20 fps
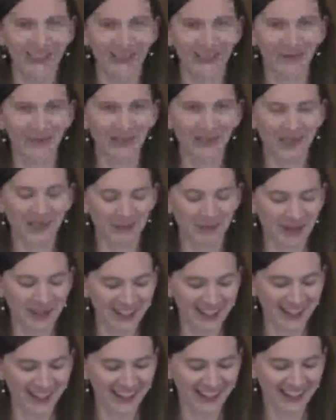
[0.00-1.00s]
to be
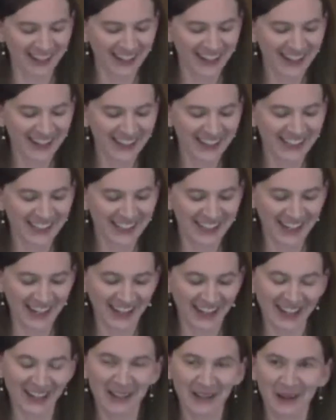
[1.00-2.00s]
speaking
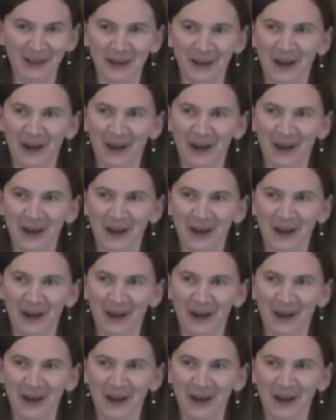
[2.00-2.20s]
today,